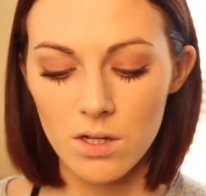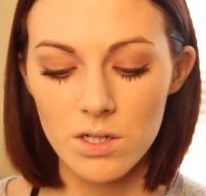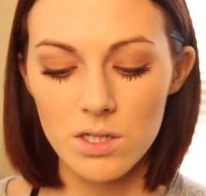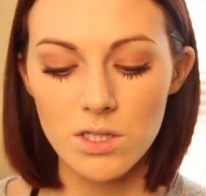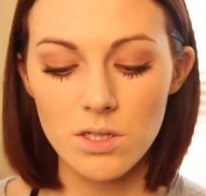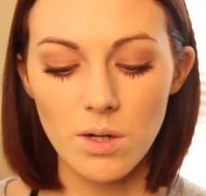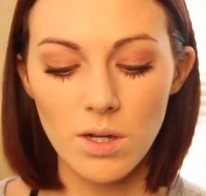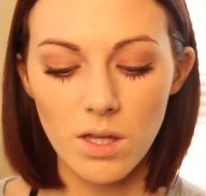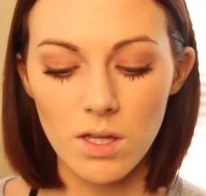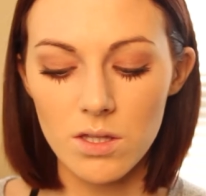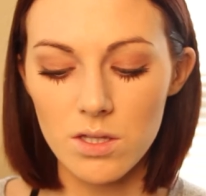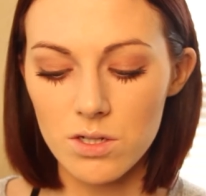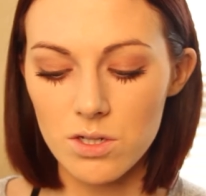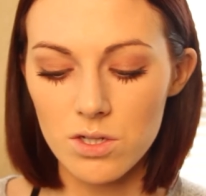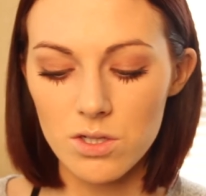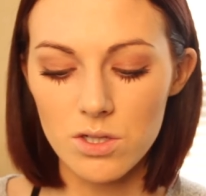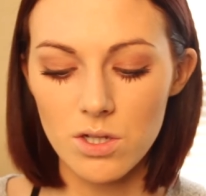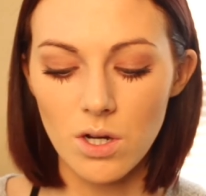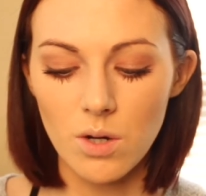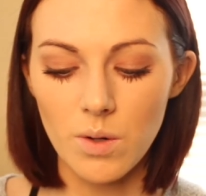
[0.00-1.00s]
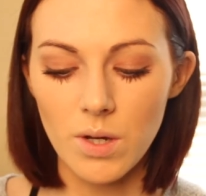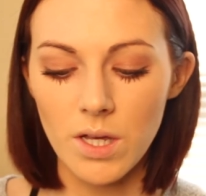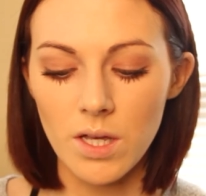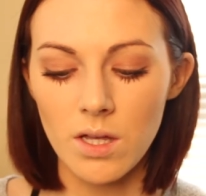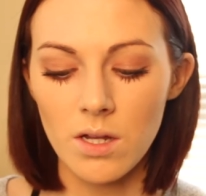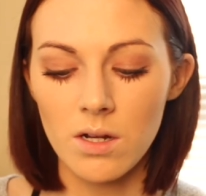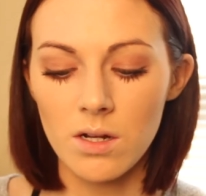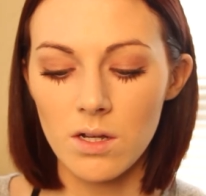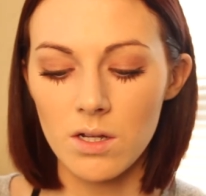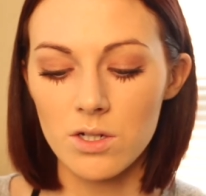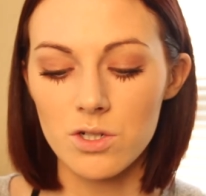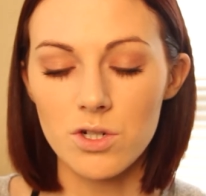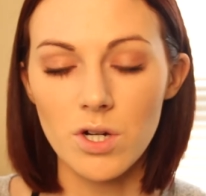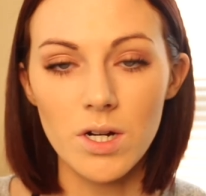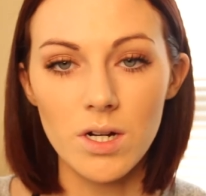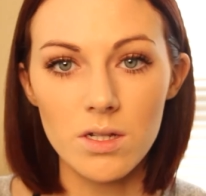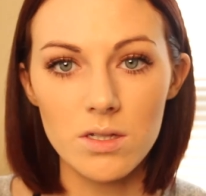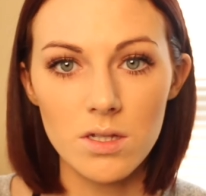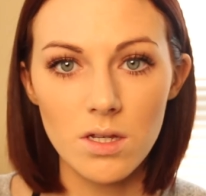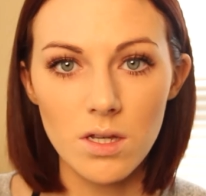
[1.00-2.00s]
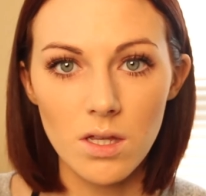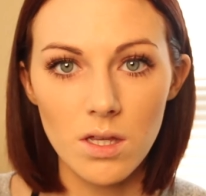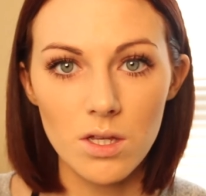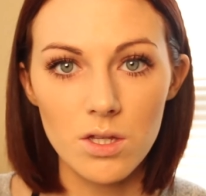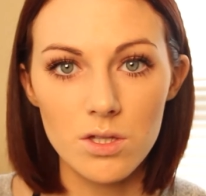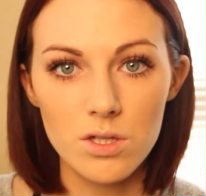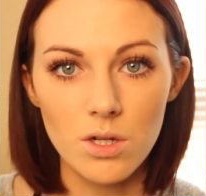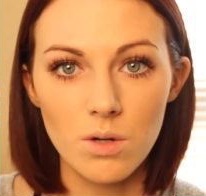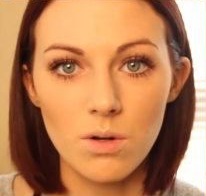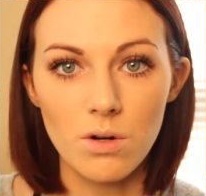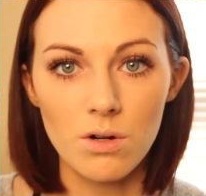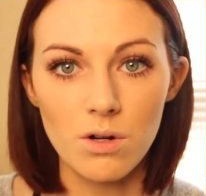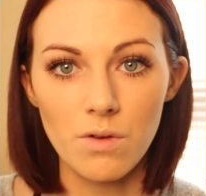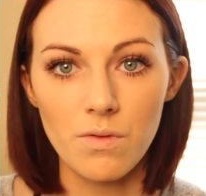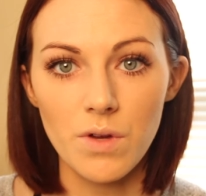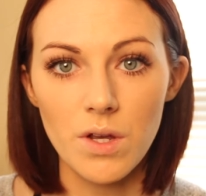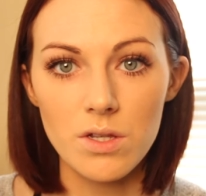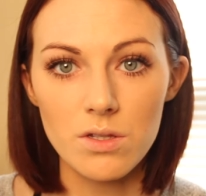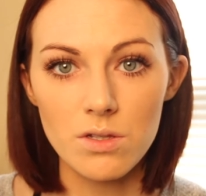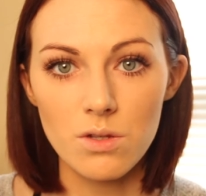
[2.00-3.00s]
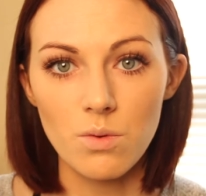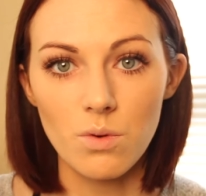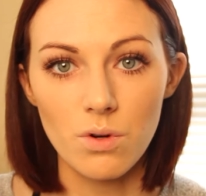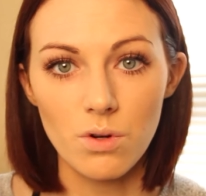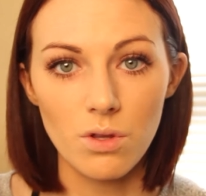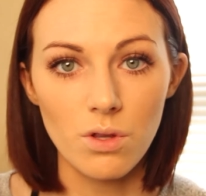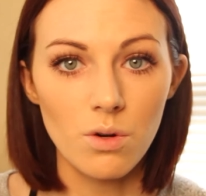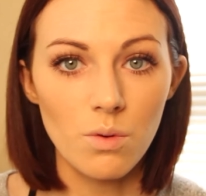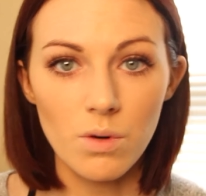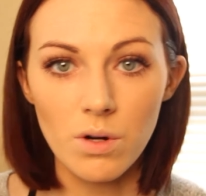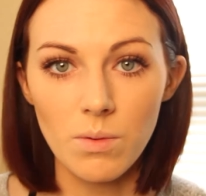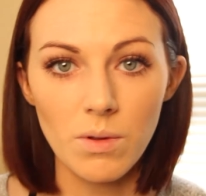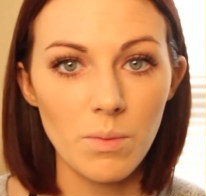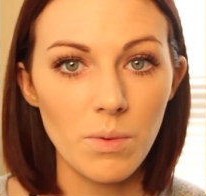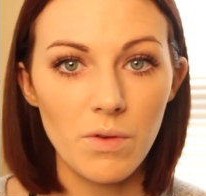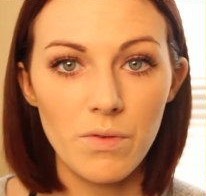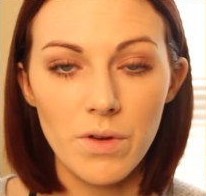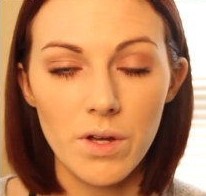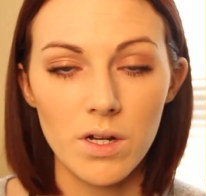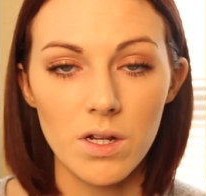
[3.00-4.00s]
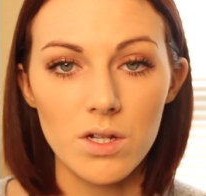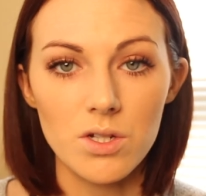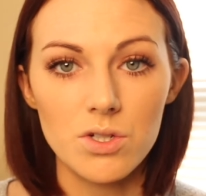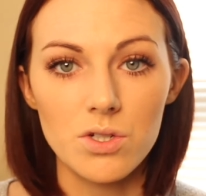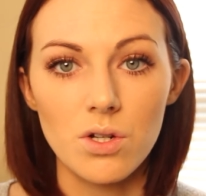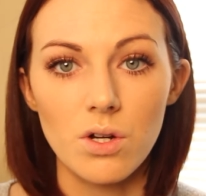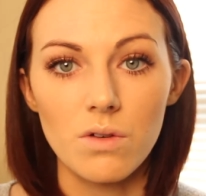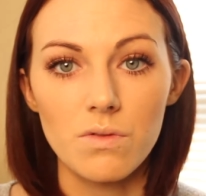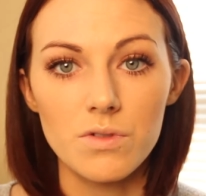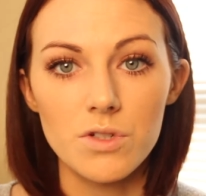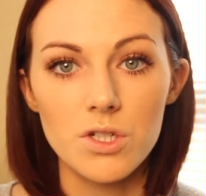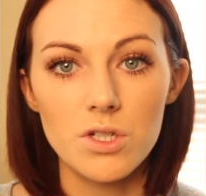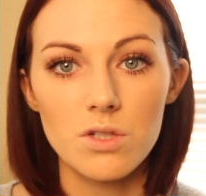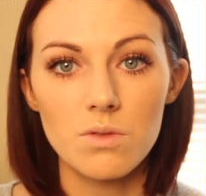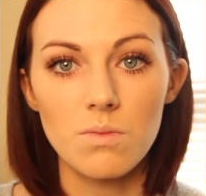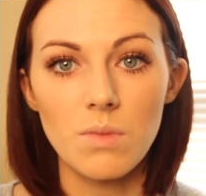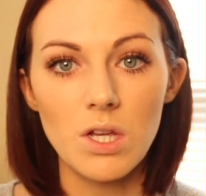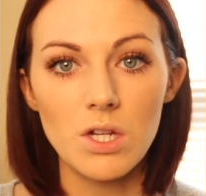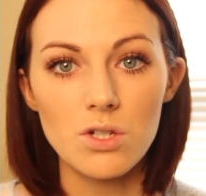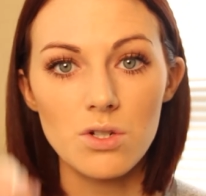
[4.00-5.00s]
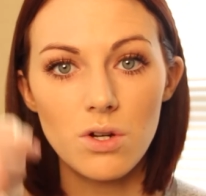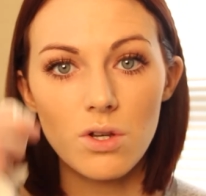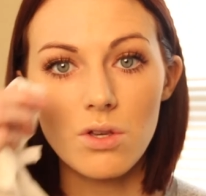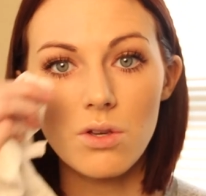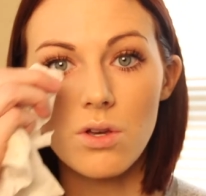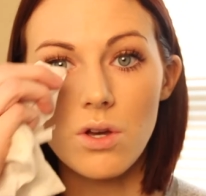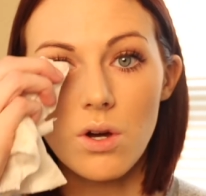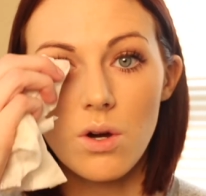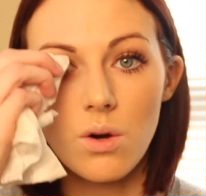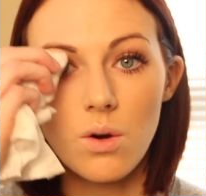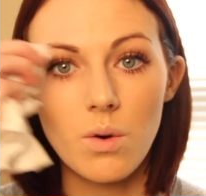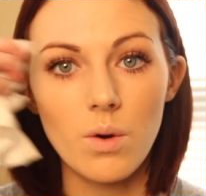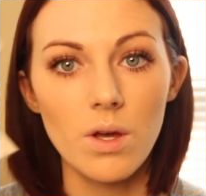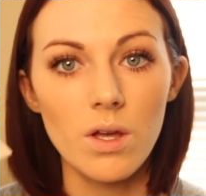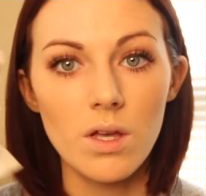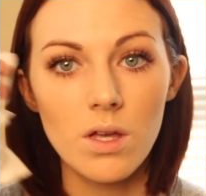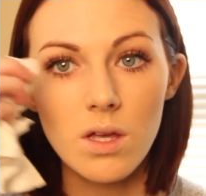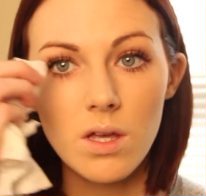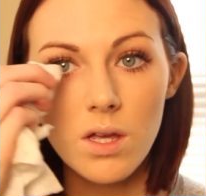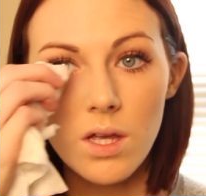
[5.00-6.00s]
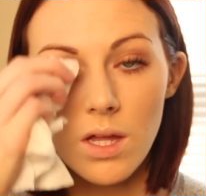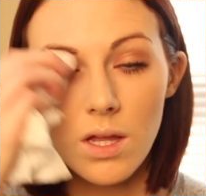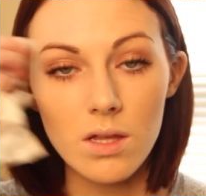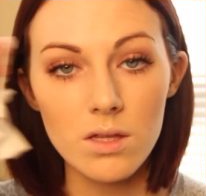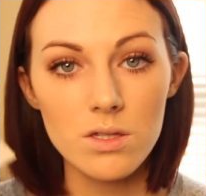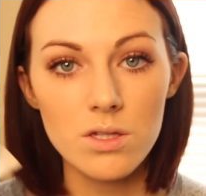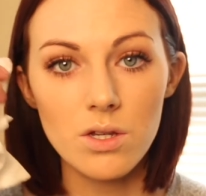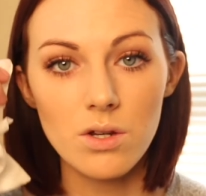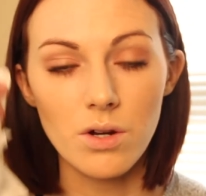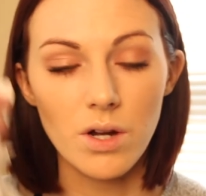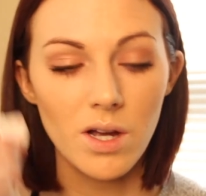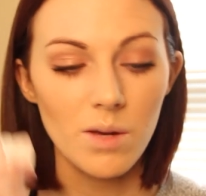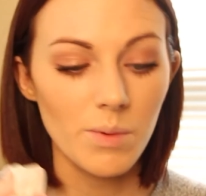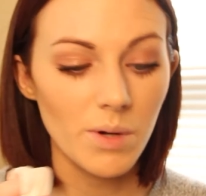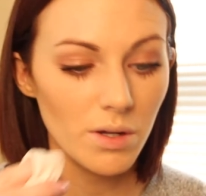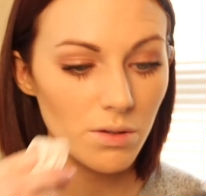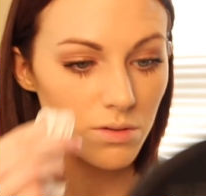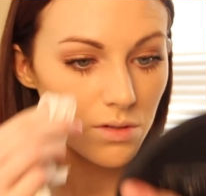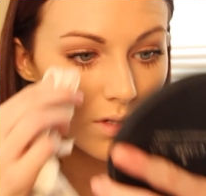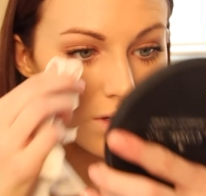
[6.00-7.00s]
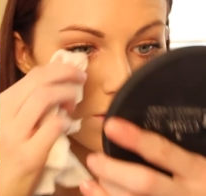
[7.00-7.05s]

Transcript: So I like to just go in, try not to like do it on your face. You don't want to wipe your foundation off. Just make sure you go into your eyebrow and